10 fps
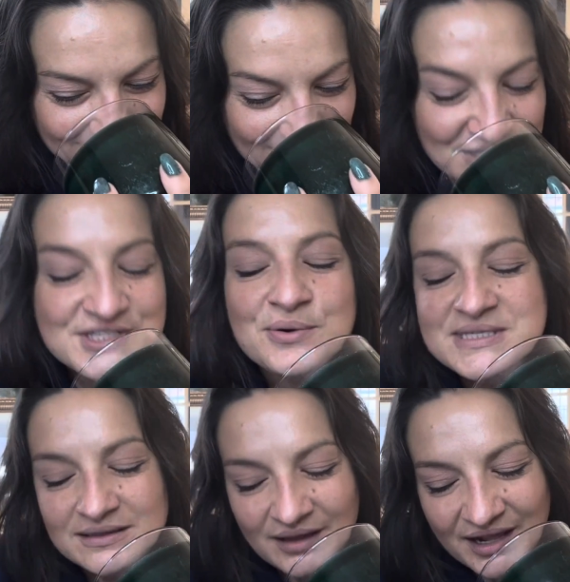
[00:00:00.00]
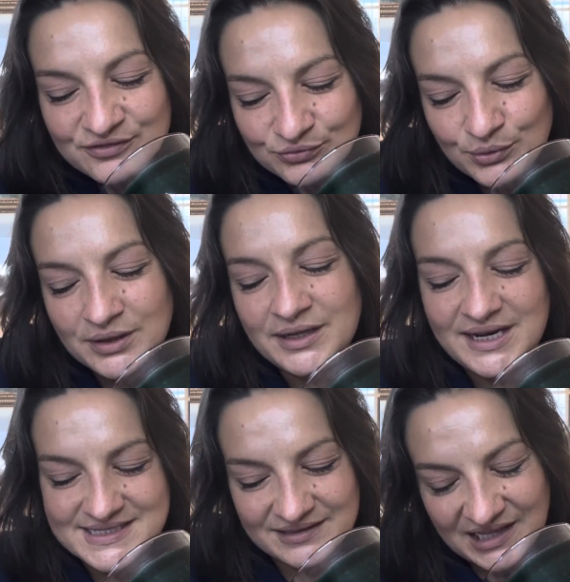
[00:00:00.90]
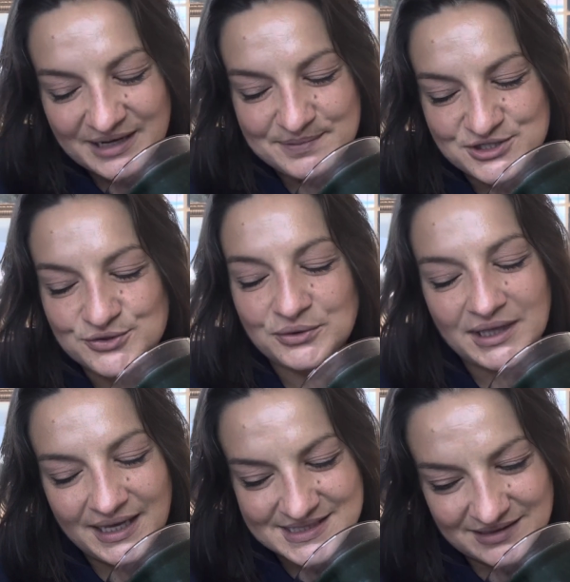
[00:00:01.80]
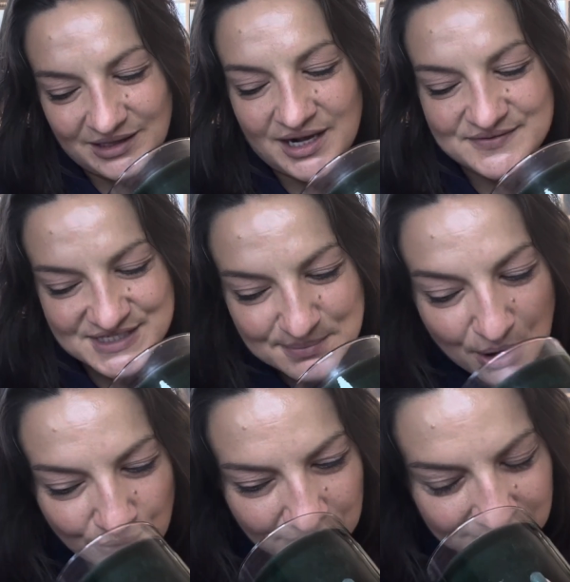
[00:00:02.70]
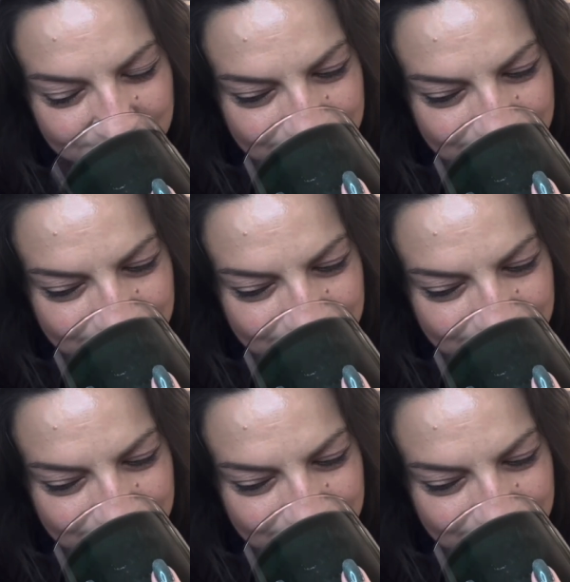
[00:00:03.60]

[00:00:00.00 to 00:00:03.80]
So it's a lot of wood, it's a lot of patchouli, it's a lot of smoke.